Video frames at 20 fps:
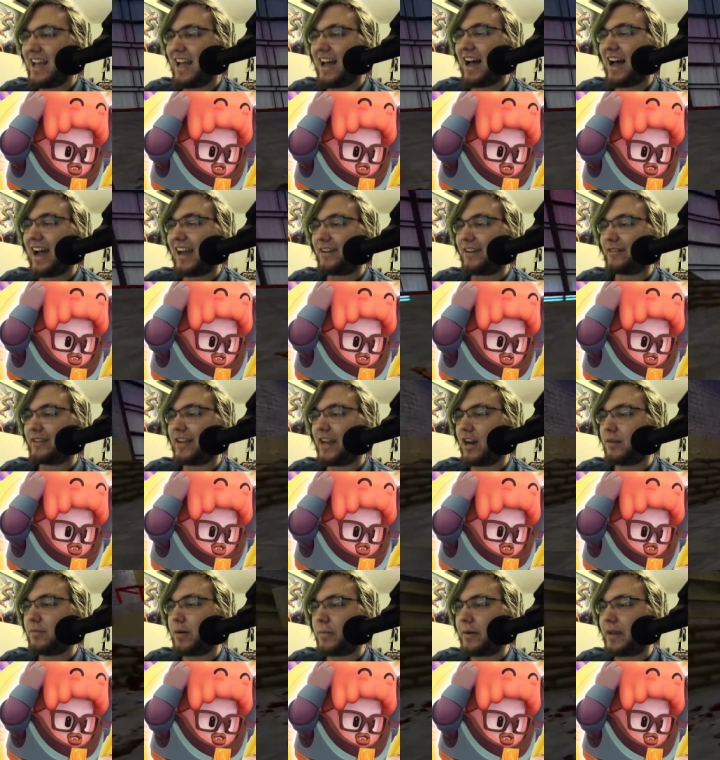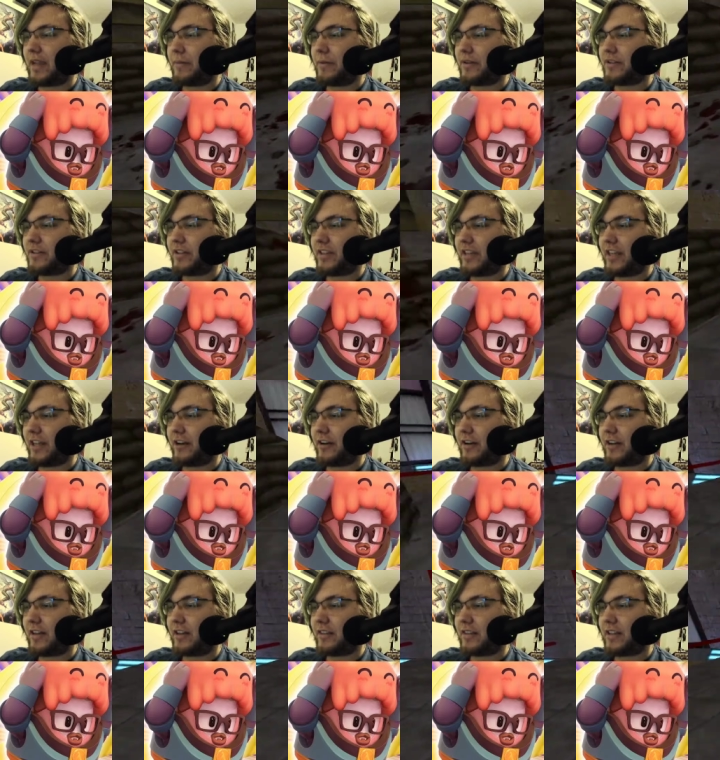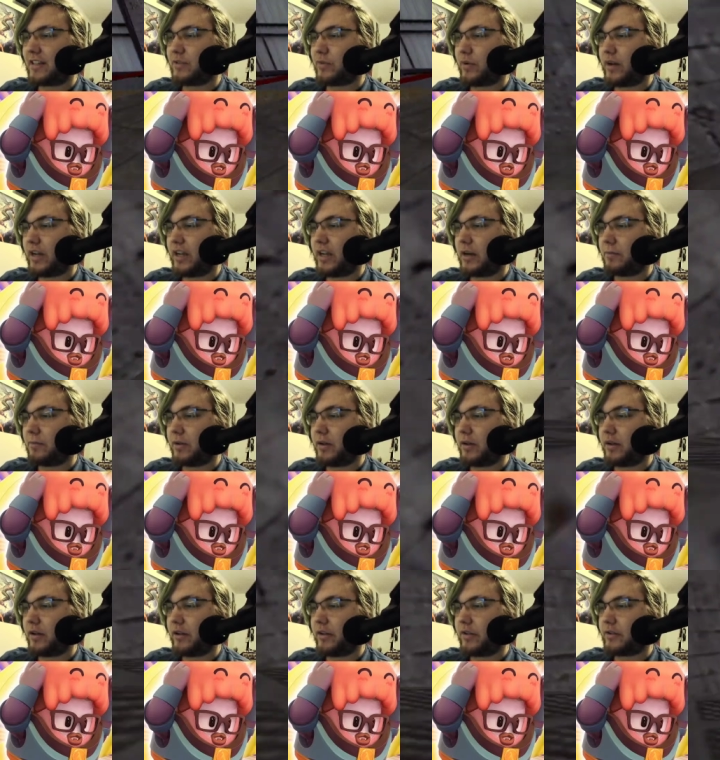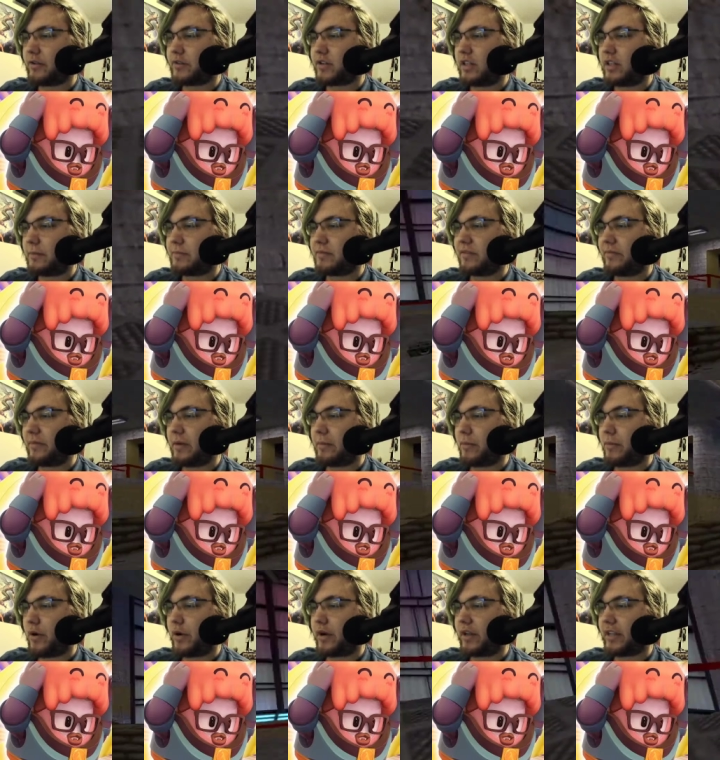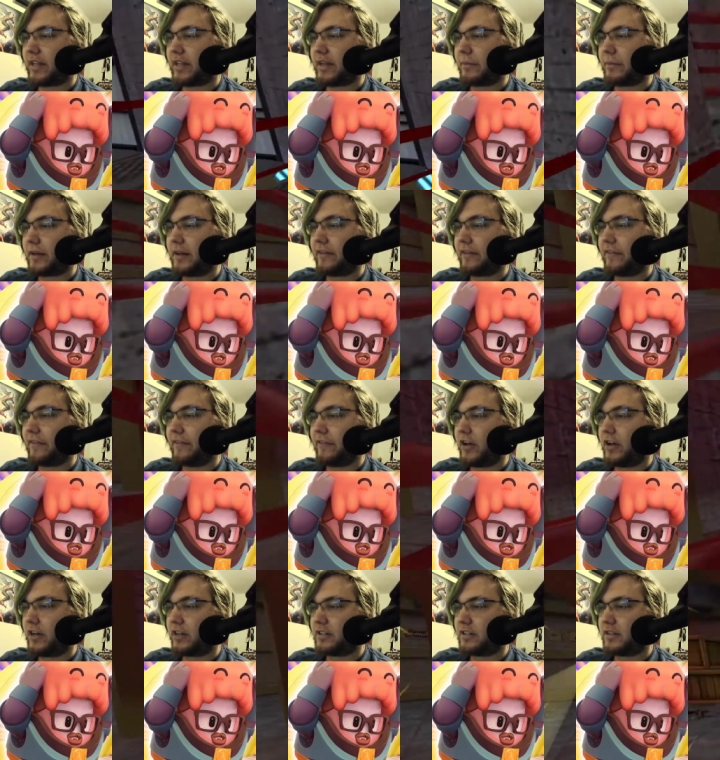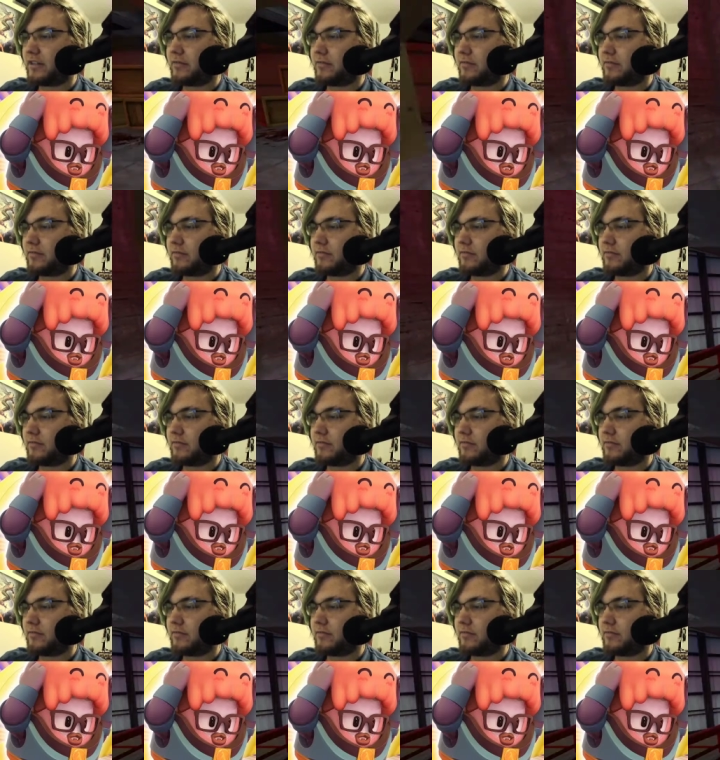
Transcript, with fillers: I don't care about my image on the internet. That's why I uploaded all those clips of me moaning like I'm getting fucked.